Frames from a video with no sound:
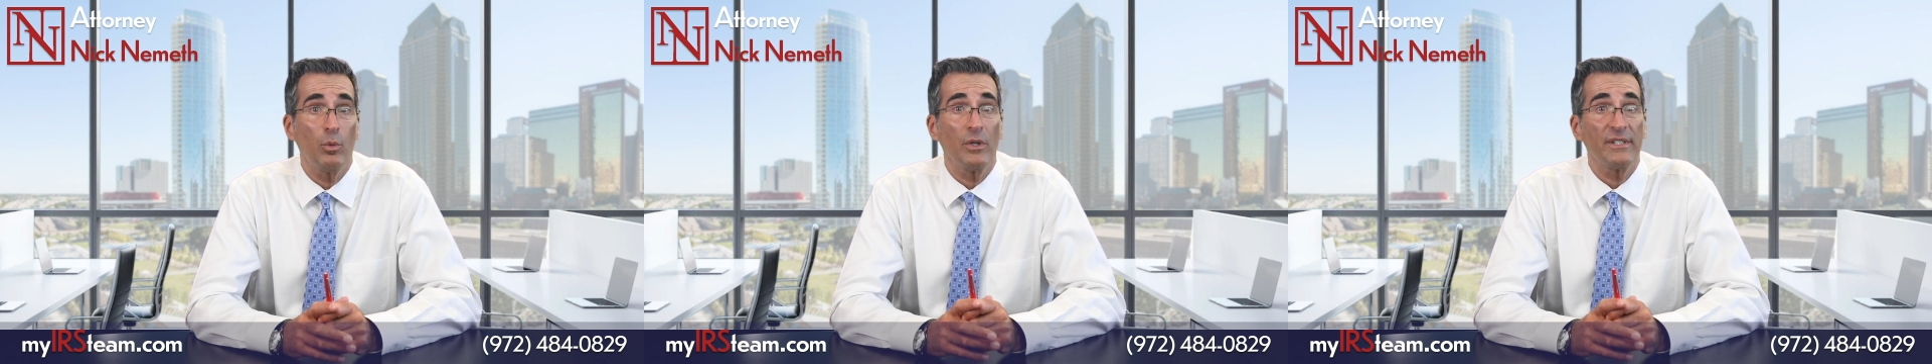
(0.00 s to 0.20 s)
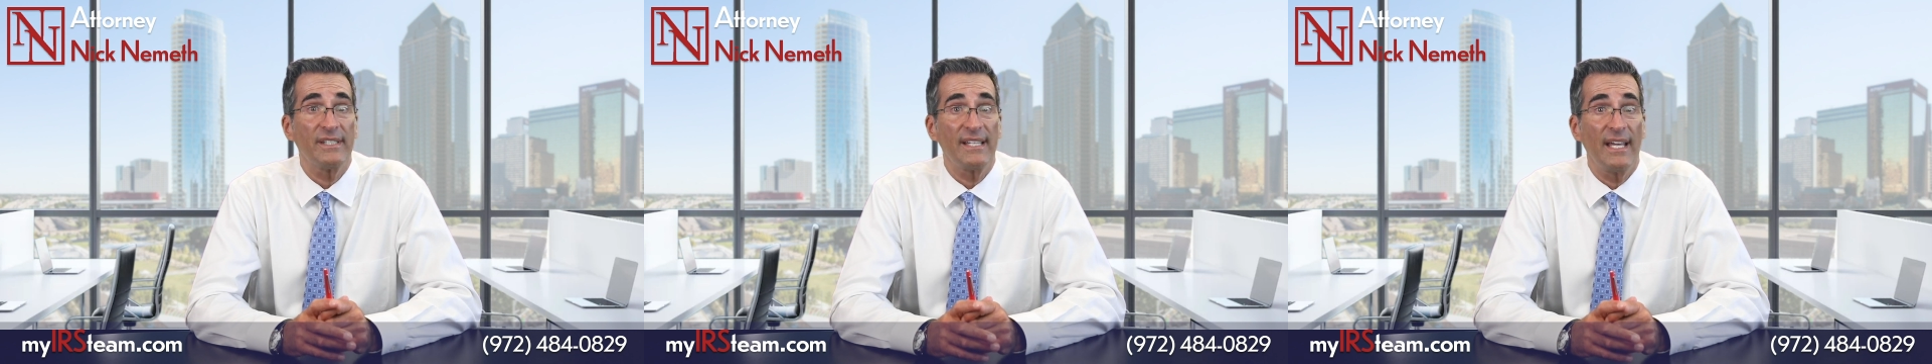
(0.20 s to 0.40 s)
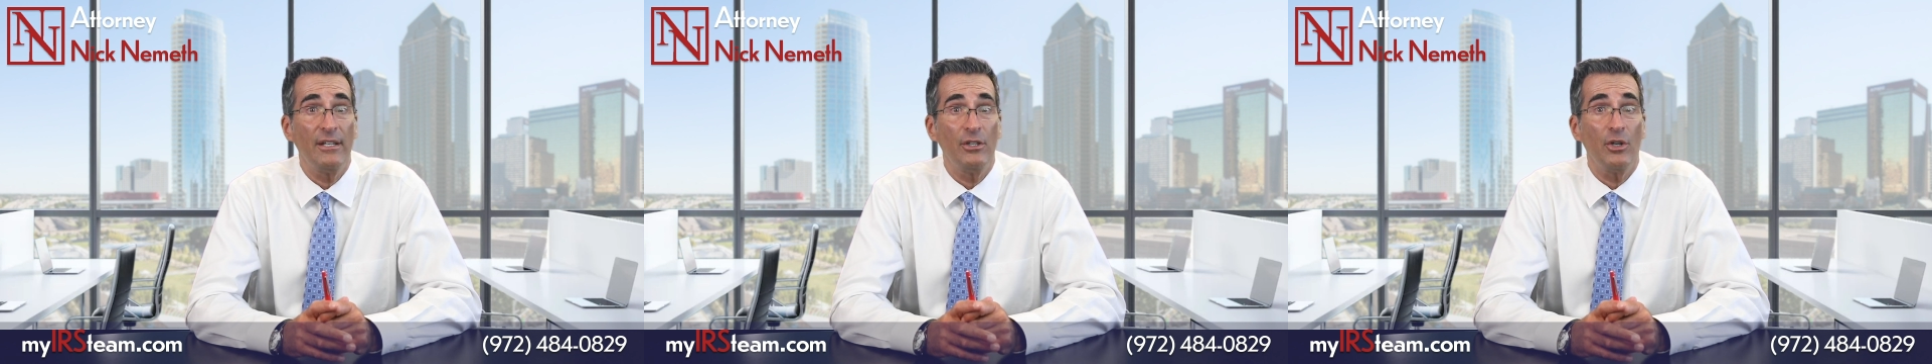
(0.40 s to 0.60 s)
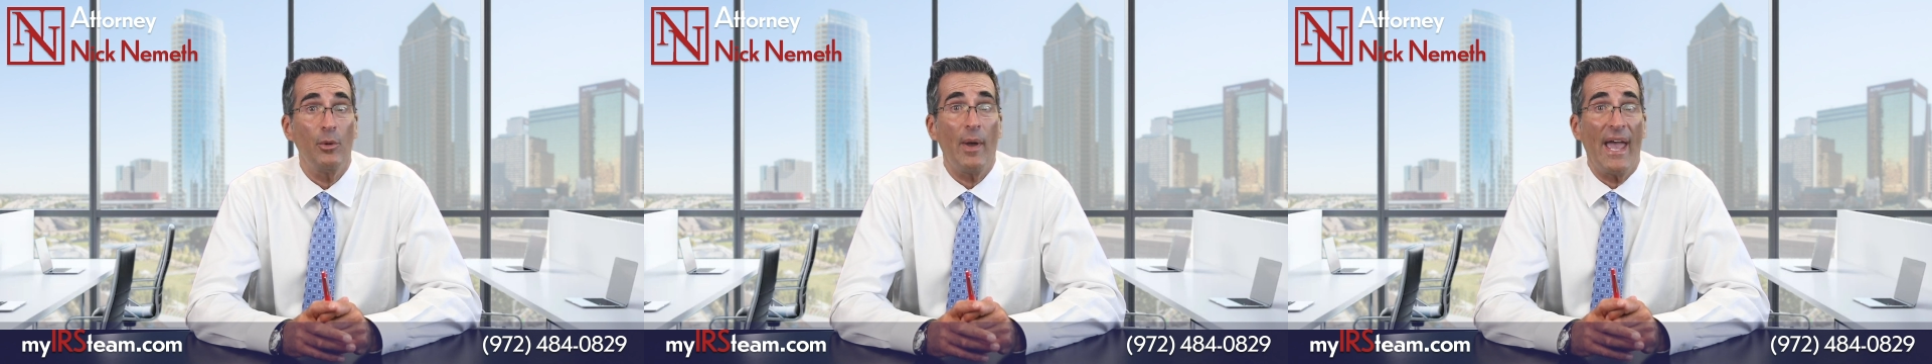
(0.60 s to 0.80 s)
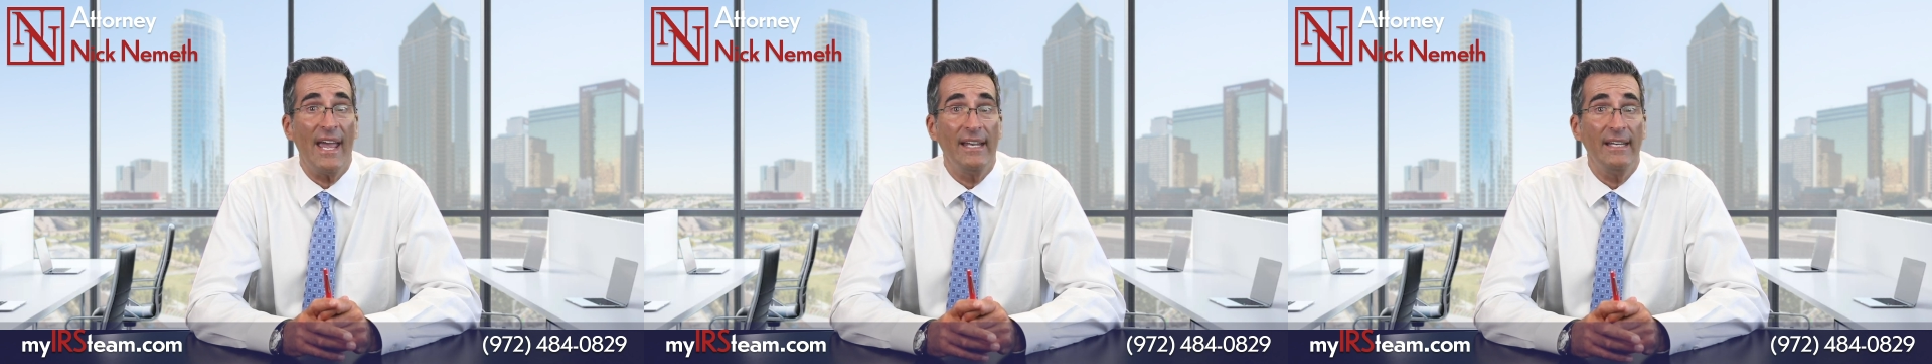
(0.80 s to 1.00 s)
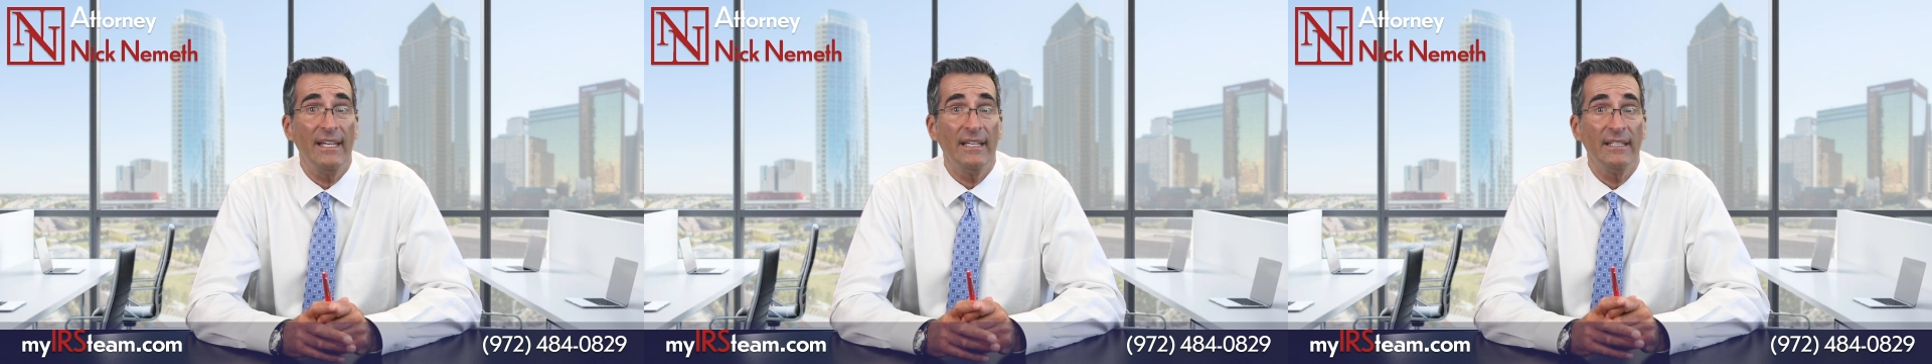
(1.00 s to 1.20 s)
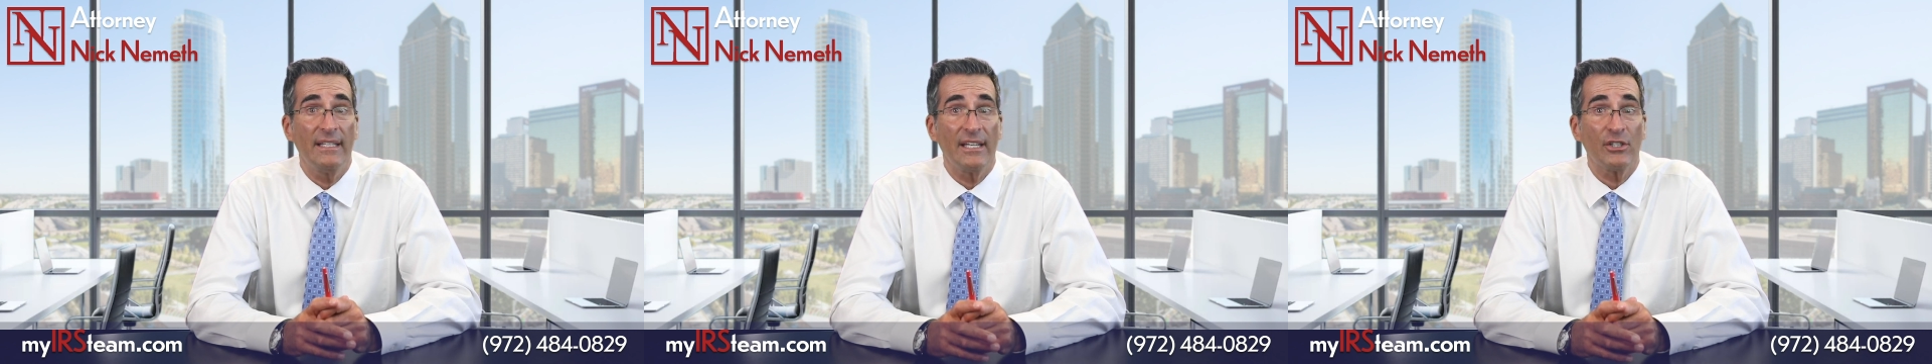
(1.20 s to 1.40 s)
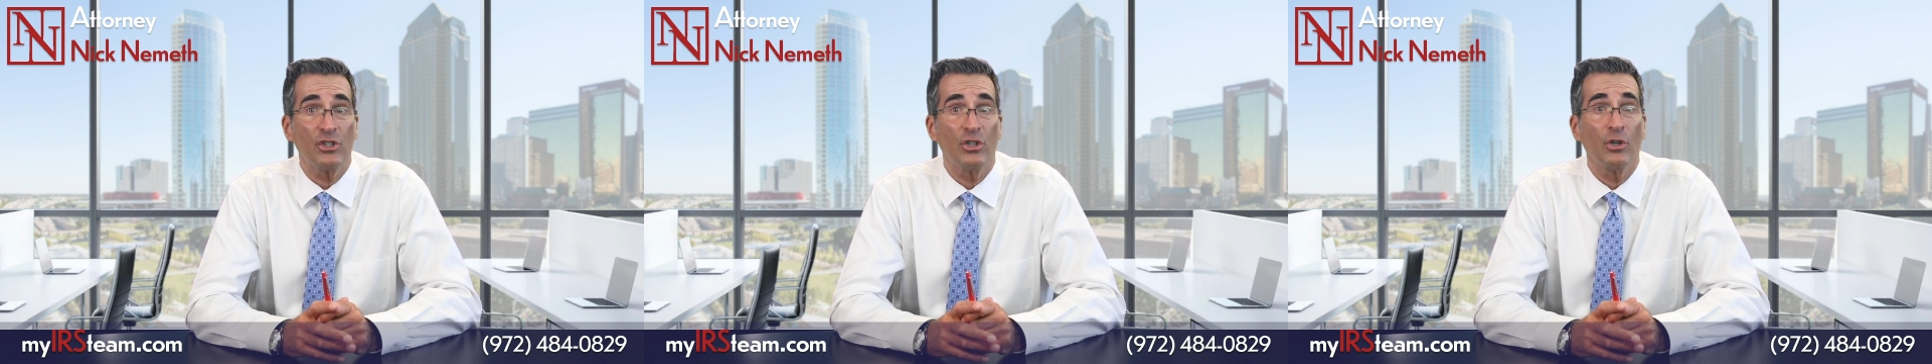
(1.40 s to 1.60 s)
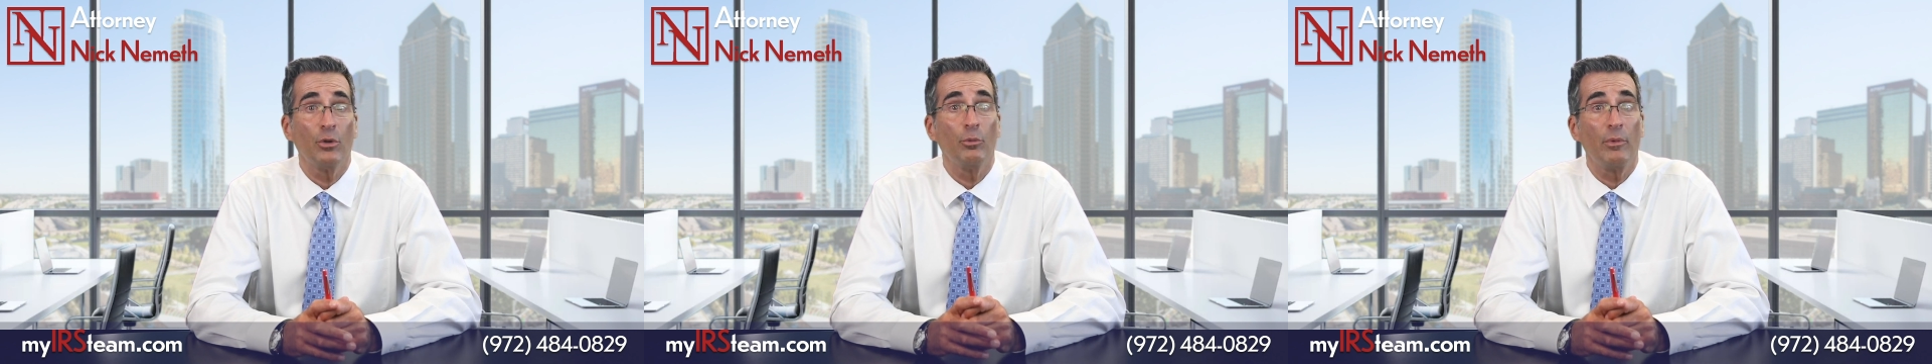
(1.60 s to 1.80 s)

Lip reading: will send you any additional